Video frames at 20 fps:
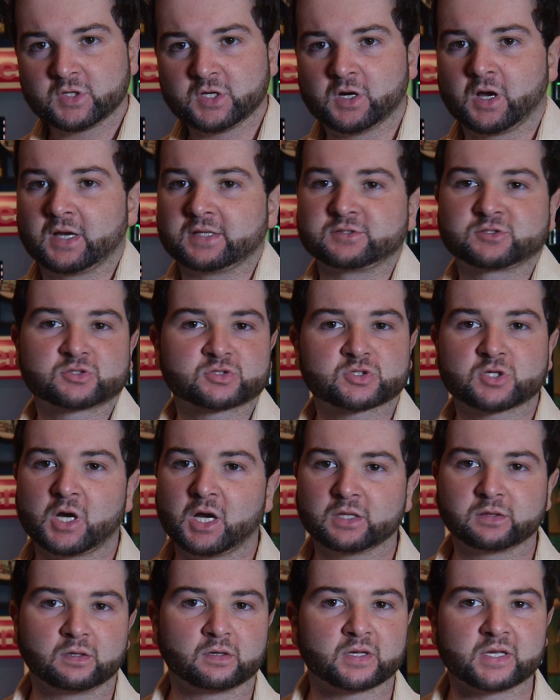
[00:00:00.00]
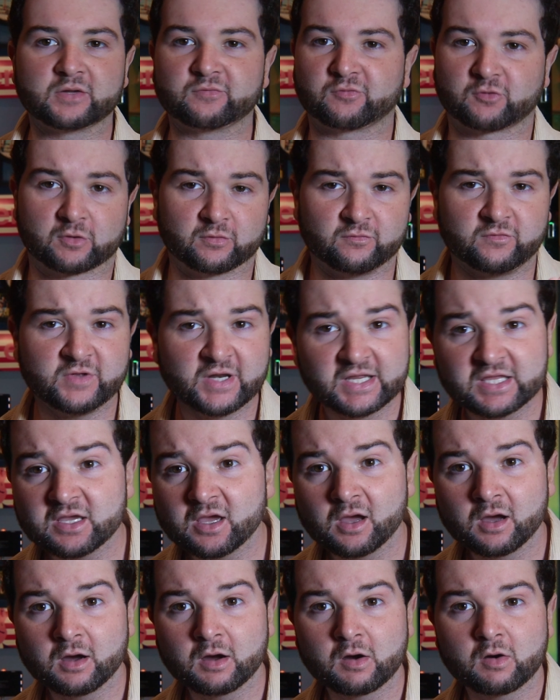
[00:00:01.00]
You know, I tried looking for a
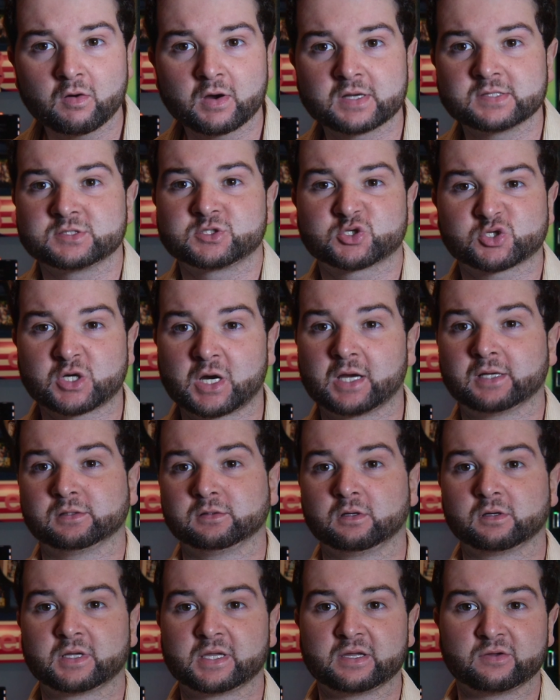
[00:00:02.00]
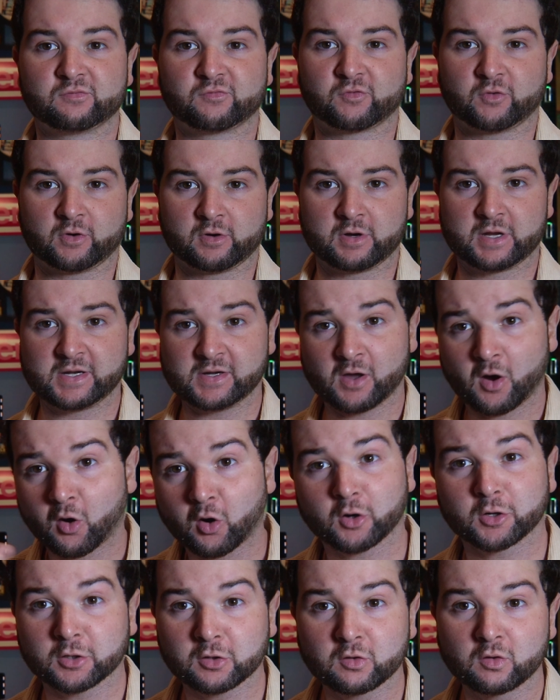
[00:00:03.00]
video, I tried looking for an
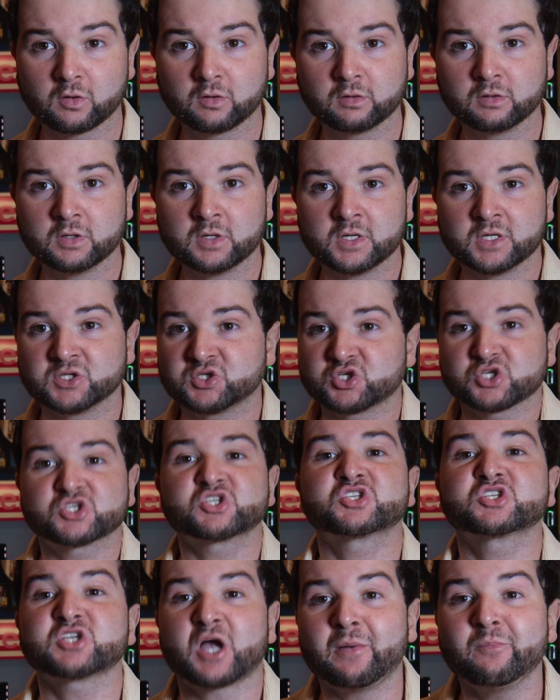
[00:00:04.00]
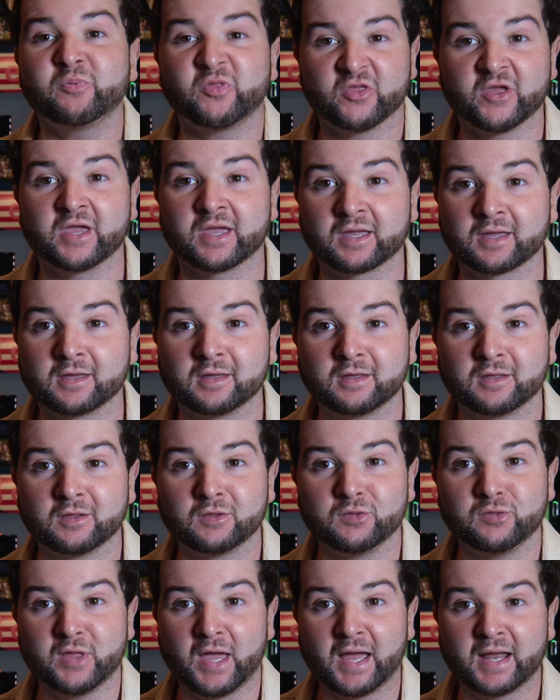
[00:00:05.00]
article, just something
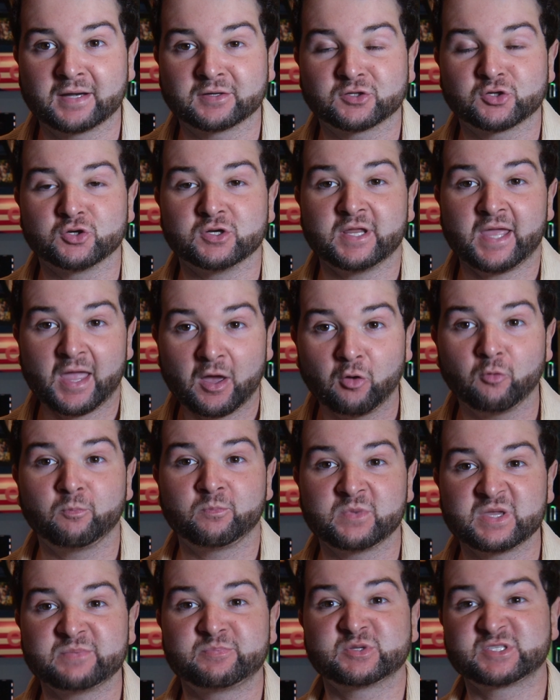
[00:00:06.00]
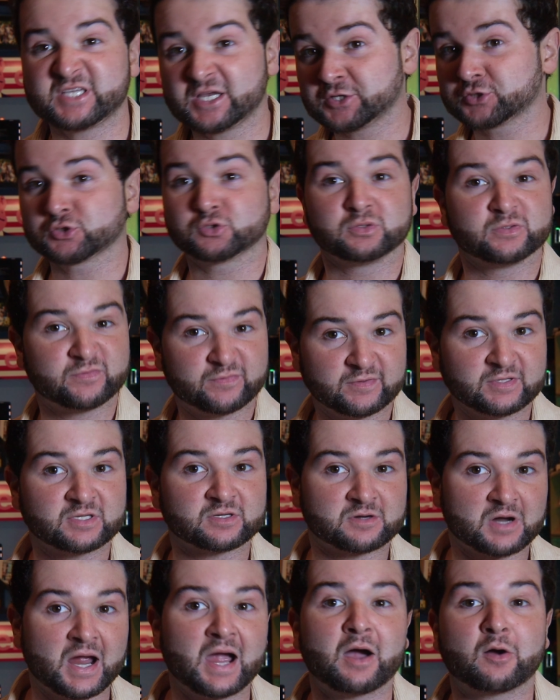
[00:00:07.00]
that could help me potentially
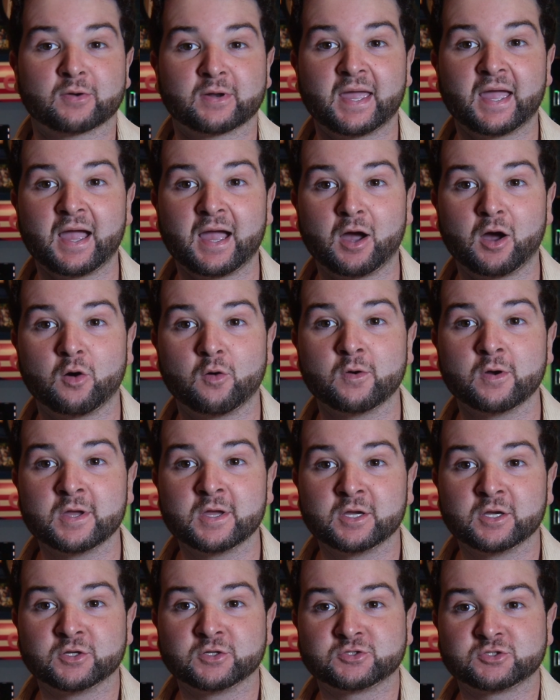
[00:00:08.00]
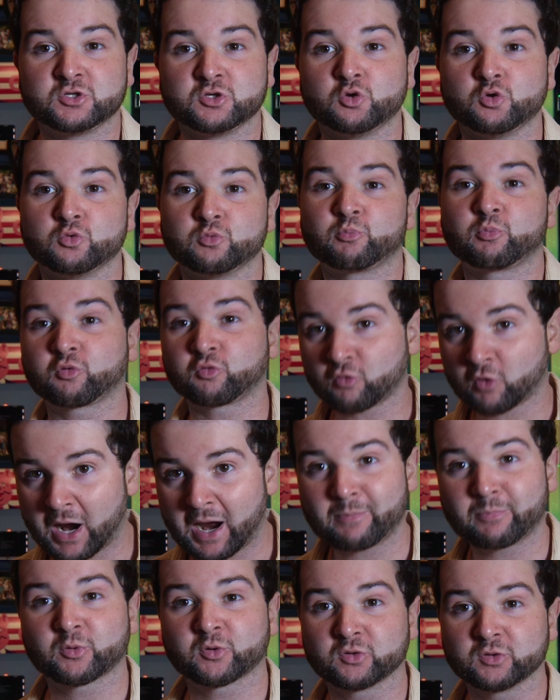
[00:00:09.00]
figure out how to
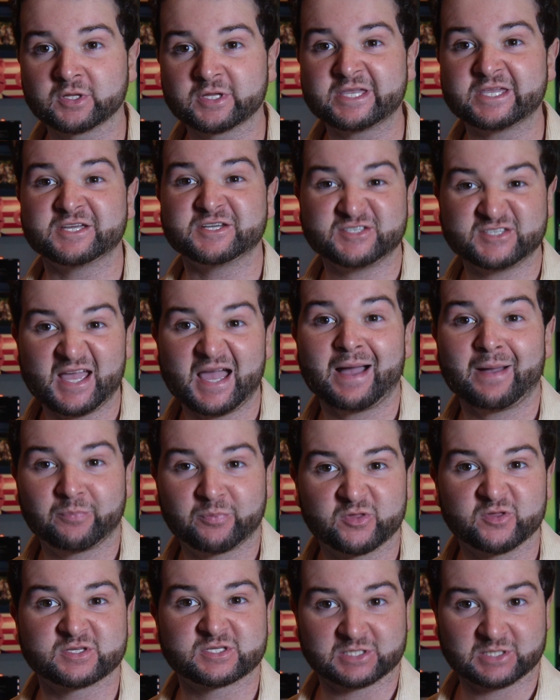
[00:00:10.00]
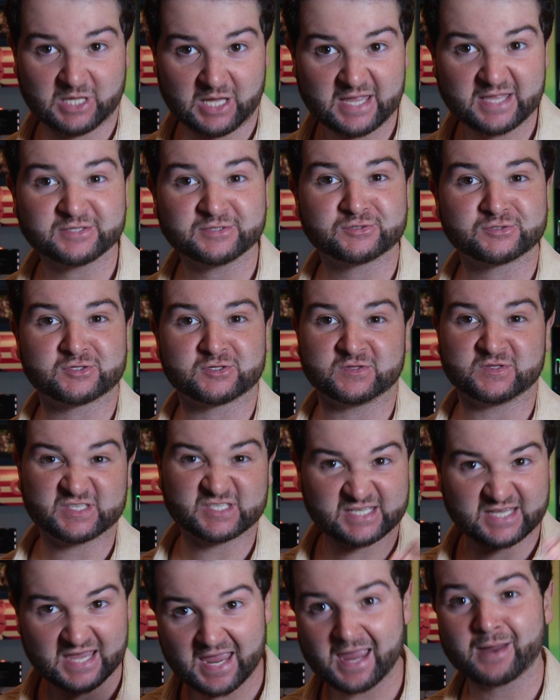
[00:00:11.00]
properly adapt this lens to
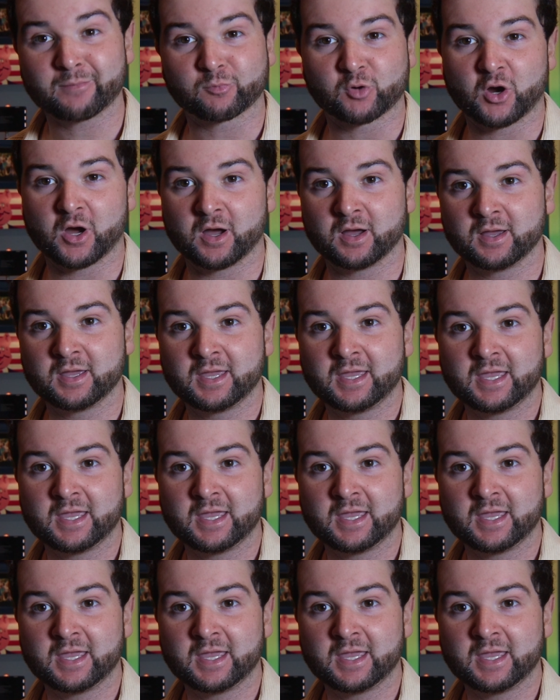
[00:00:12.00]
this camera.